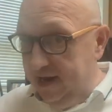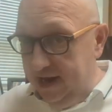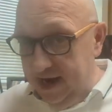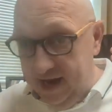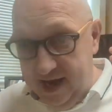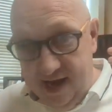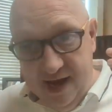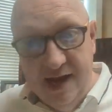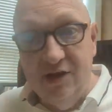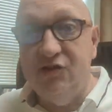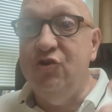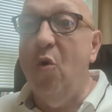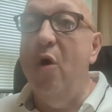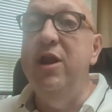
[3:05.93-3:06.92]

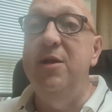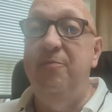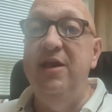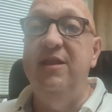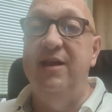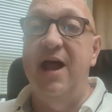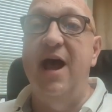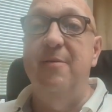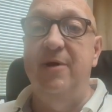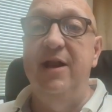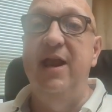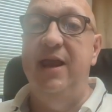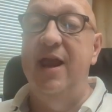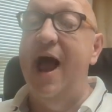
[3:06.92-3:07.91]
he's going to be the nominee.